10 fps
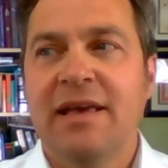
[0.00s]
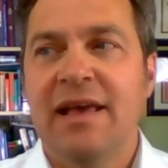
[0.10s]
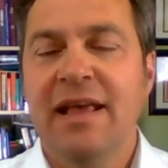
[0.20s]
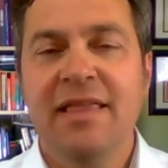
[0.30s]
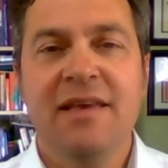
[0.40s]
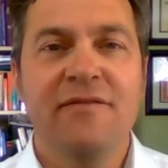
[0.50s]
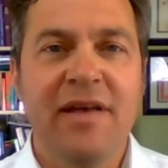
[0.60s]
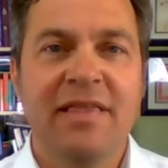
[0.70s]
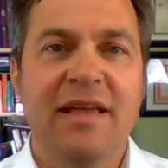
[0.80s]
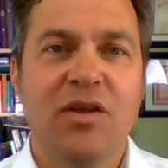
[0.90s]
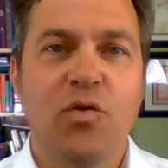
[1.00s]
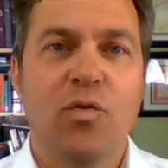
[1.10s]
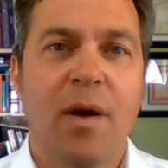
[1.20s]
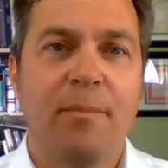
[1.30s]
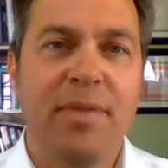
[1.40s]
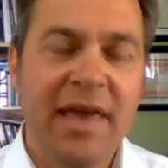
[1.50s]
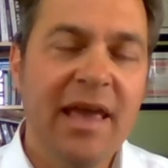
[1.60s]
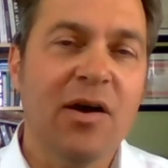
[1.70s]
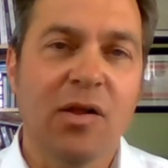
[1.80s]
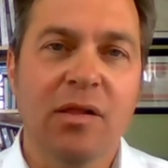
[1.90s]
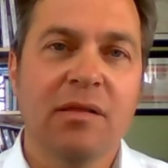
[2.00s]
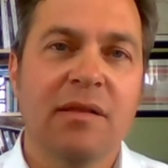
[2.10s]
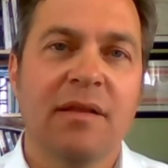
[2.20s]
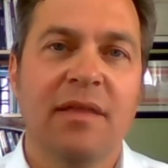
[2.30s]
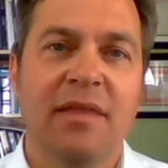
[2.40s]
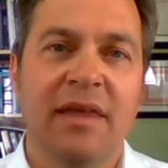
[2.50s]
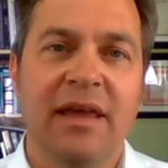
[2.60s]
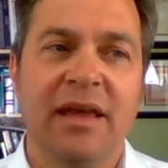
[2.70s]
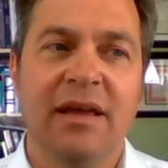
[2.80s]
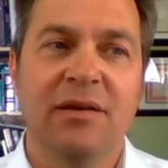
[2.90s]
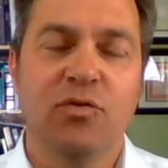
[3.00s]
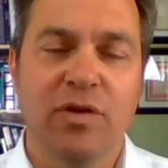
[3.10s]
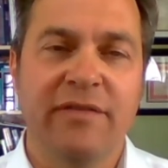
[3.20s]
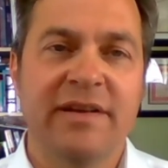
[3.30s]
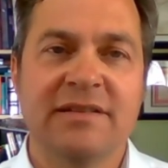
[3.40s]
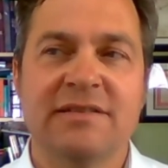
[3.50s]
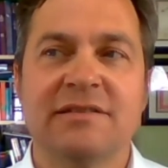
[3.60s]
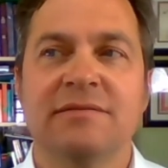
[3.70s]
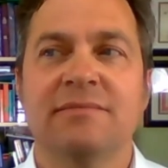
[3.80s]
in the event that you appeal the grievance,